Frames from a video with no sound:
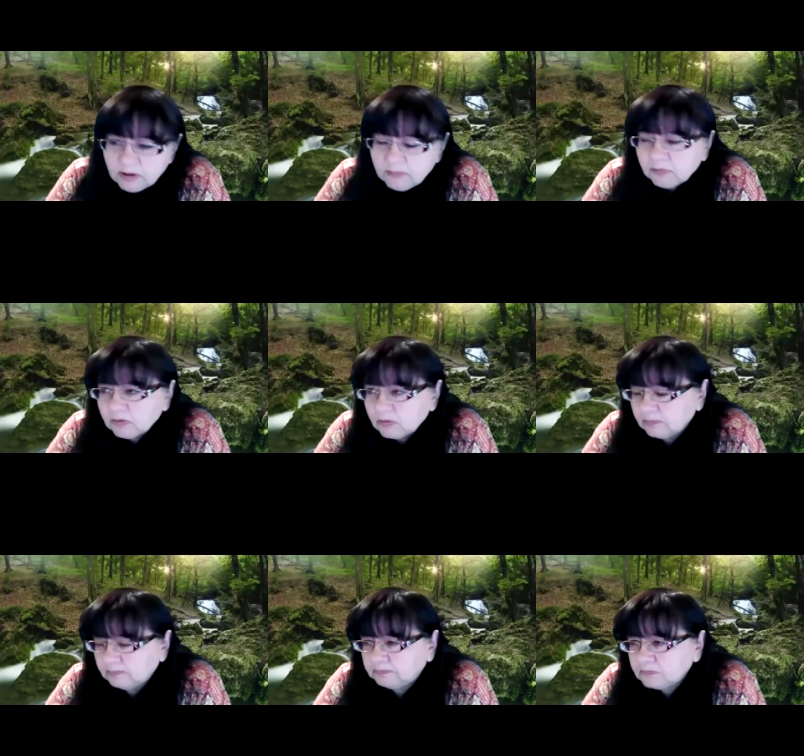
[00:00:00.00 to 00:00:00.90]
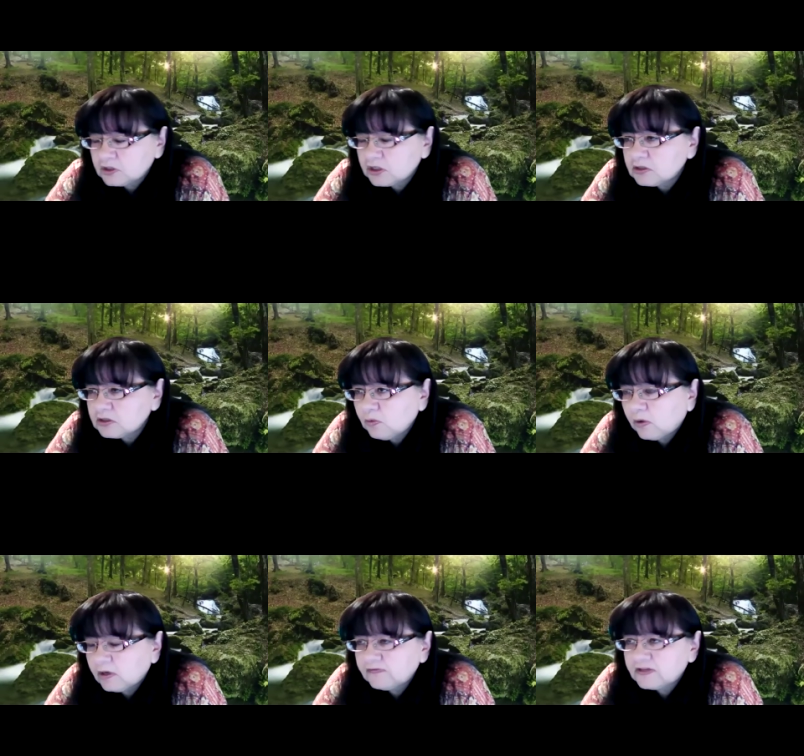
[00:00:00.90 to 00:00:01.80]
remember in, oh, excuse me,
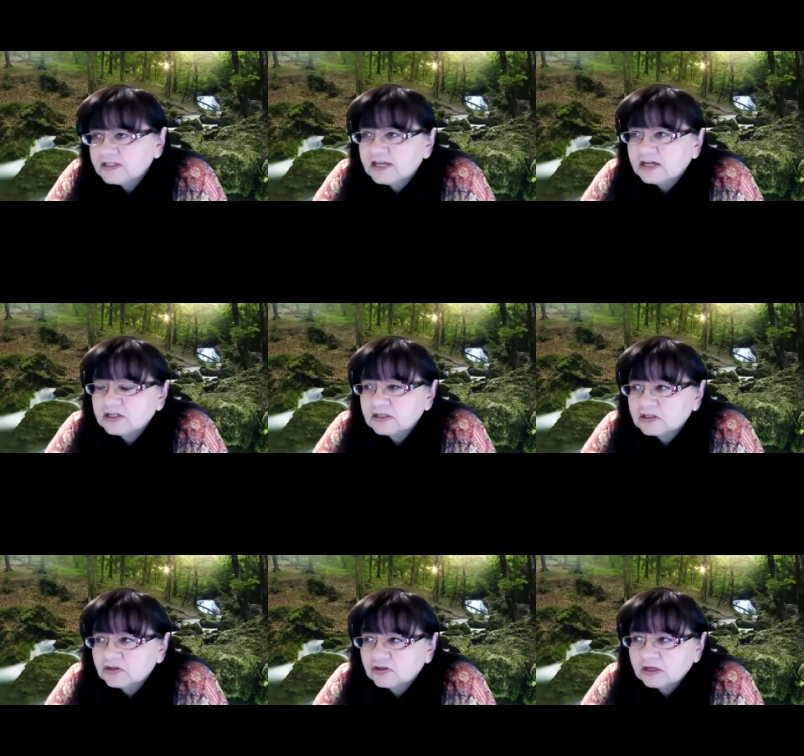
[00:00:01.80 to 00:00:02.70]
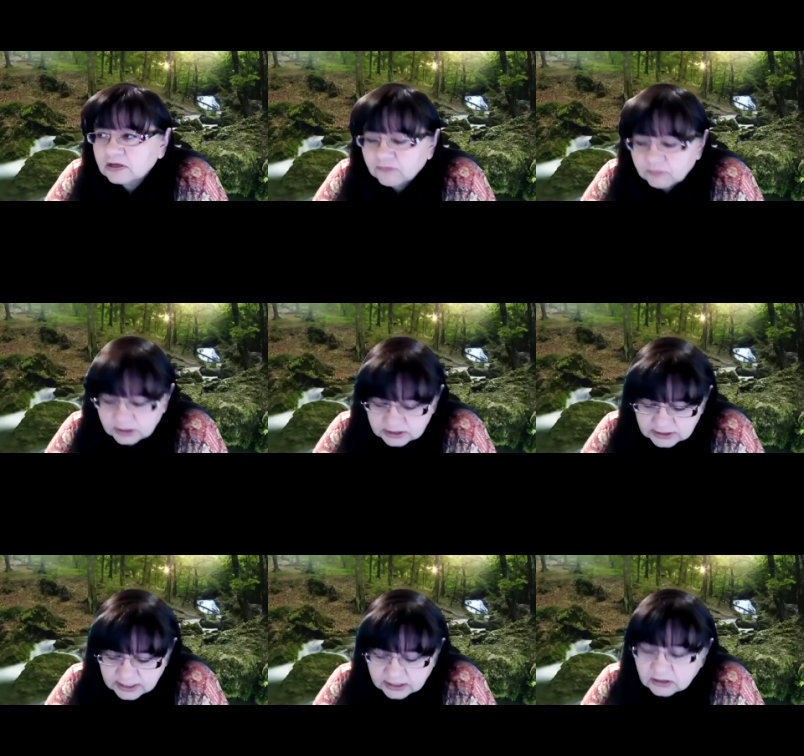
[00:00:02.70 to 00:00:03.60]
one of the sessions, the
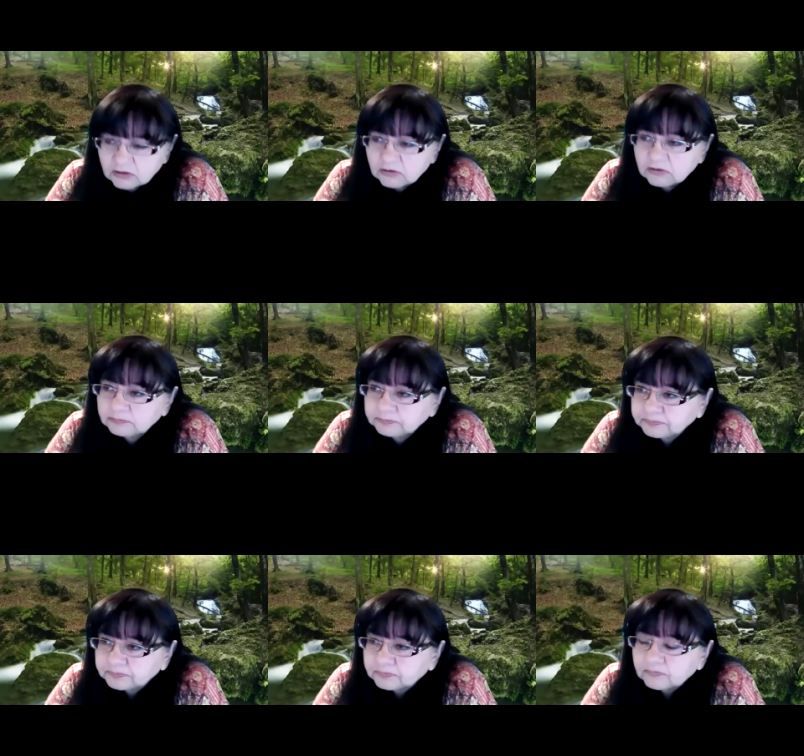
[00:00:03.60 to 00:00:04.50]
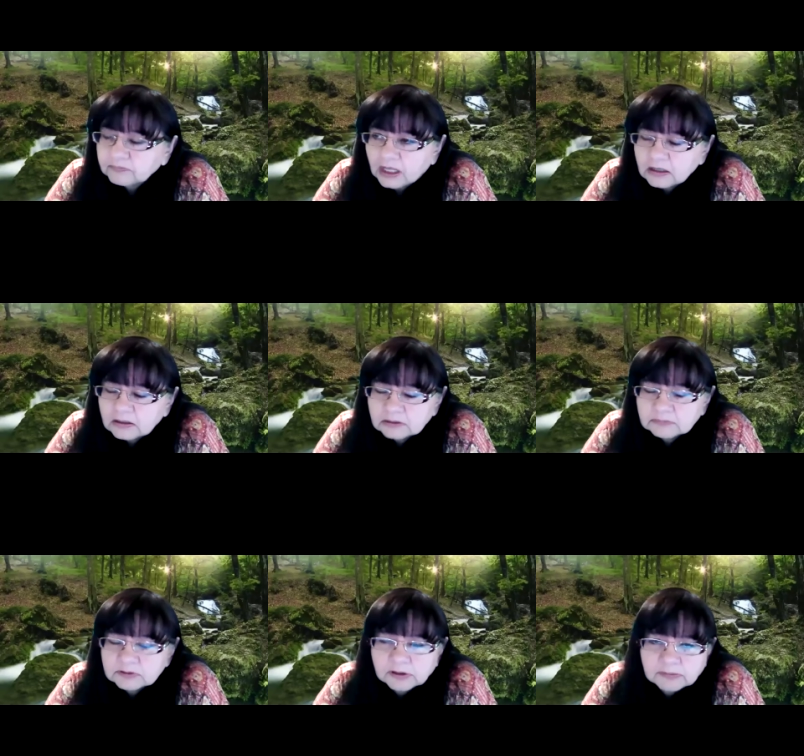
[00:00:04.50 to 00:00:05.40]
technical
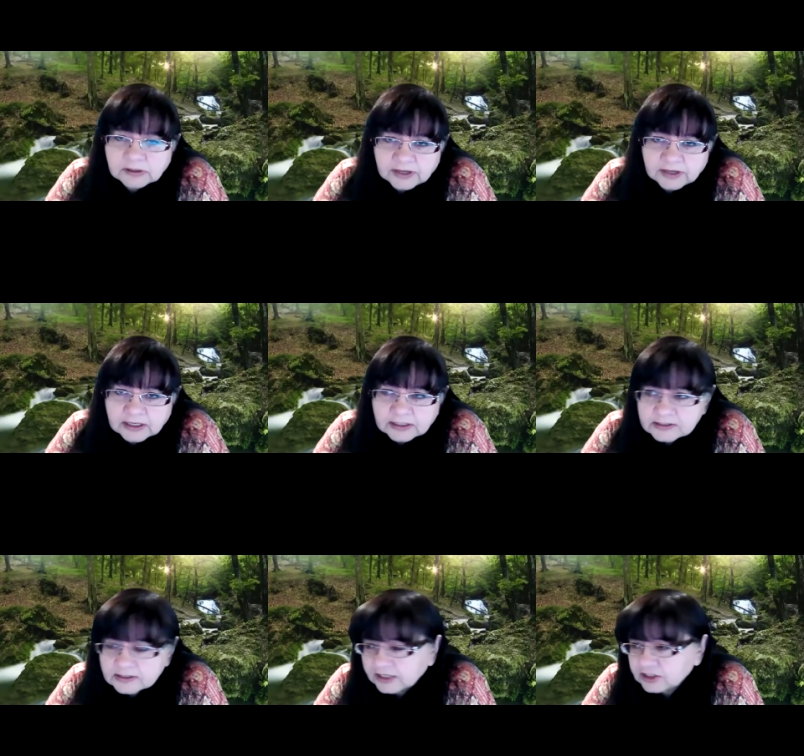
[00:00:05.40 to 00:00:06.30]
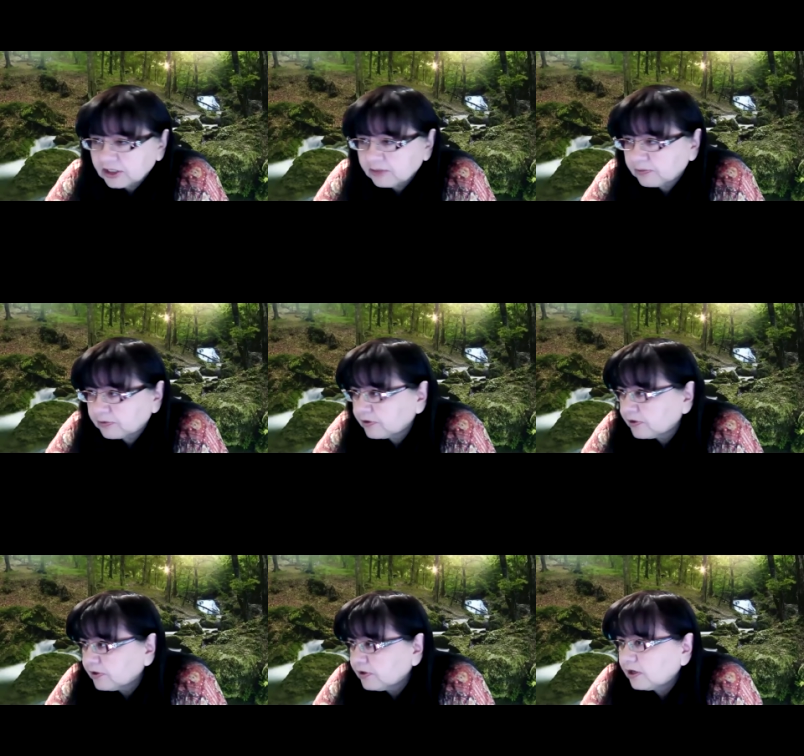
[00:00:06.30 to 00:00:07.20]
Department of Ed slash labor
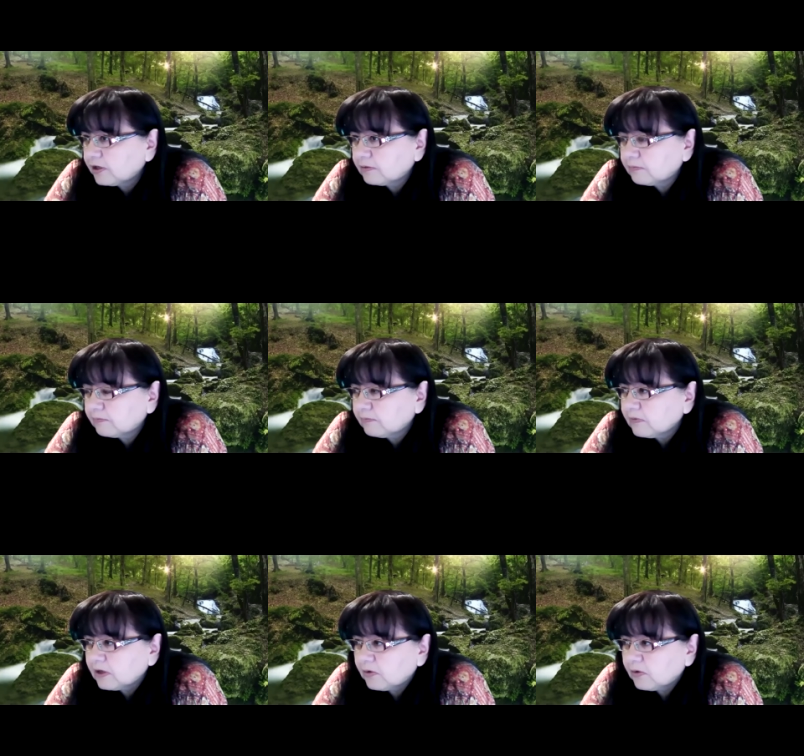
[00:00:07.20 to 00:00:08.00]
um,